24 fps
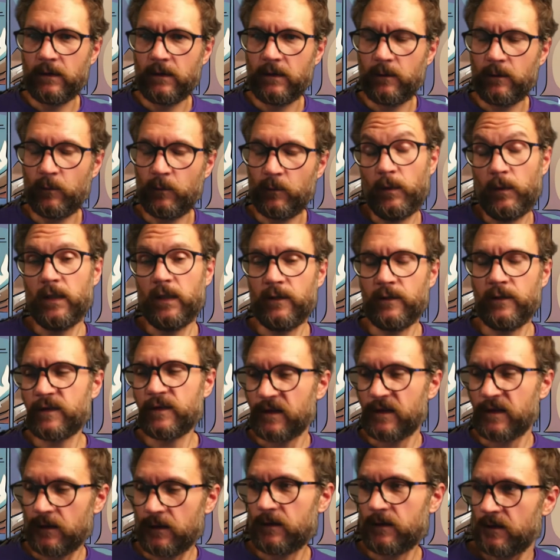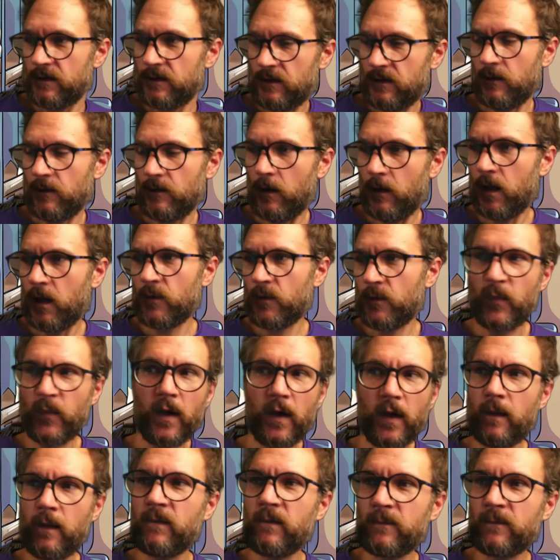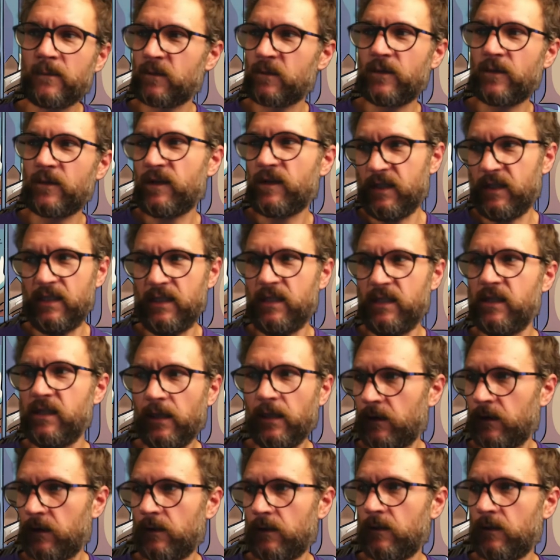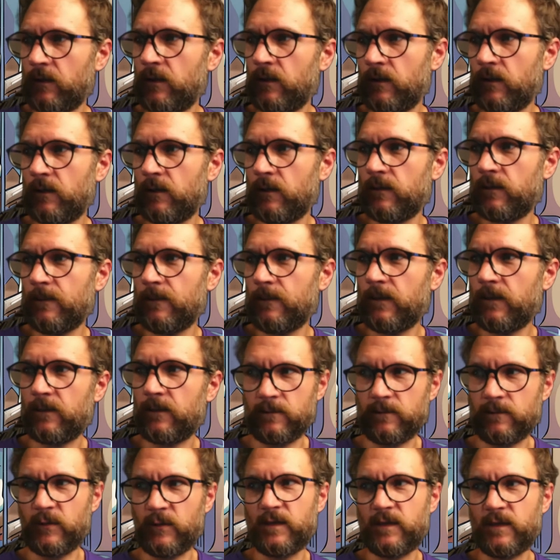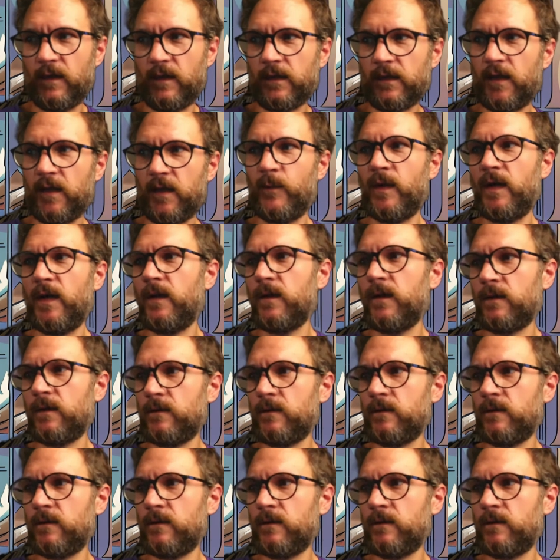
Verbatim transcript: Well, there's all the problems with the e that we were talking about,